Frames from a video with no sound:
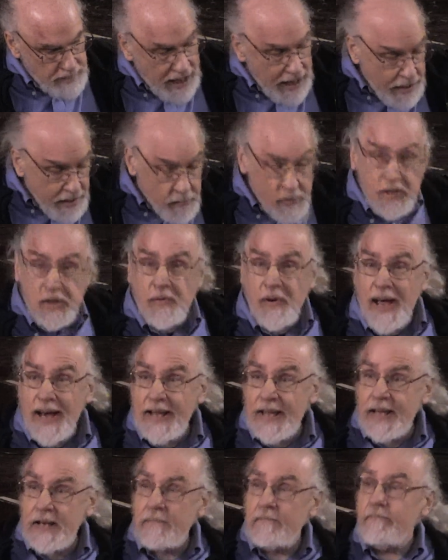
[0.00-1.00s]
To his
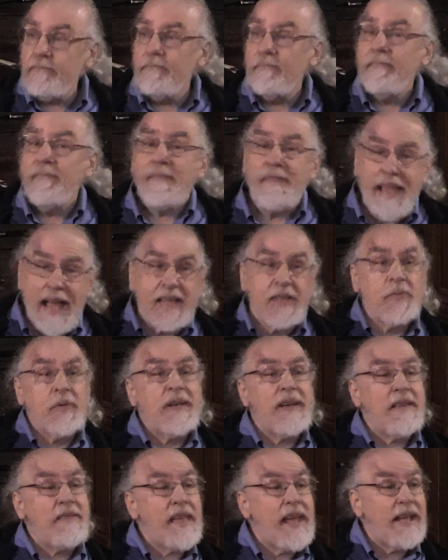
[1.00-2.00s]
credit, that's what
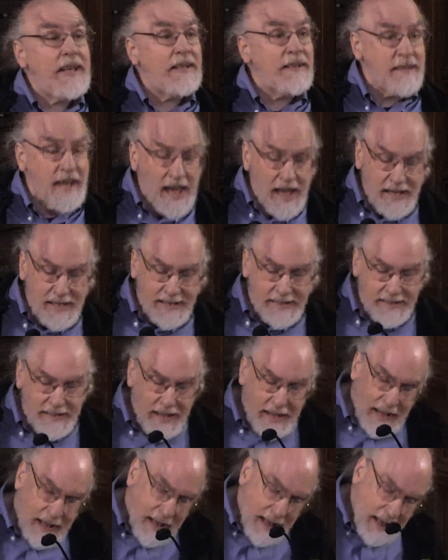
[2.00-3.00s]
Nathanael does.
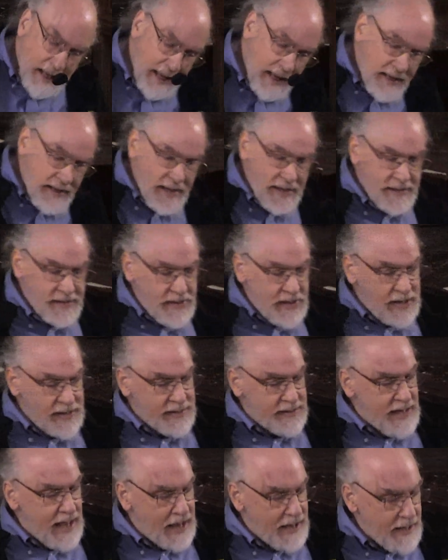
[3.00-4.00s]
He does
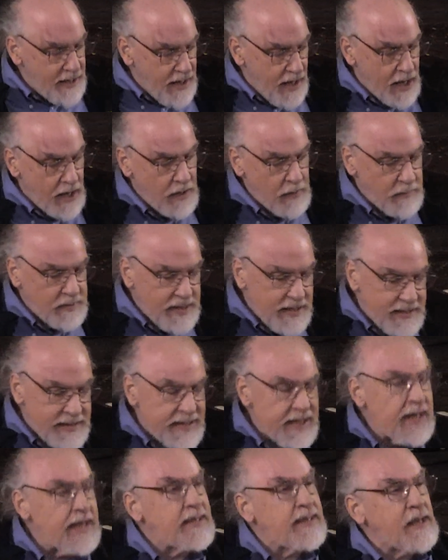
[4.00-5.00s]
just that. He comes, he
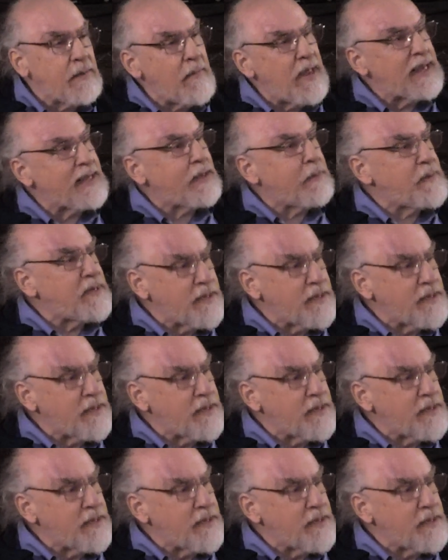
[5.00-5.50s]
sees, he makes up his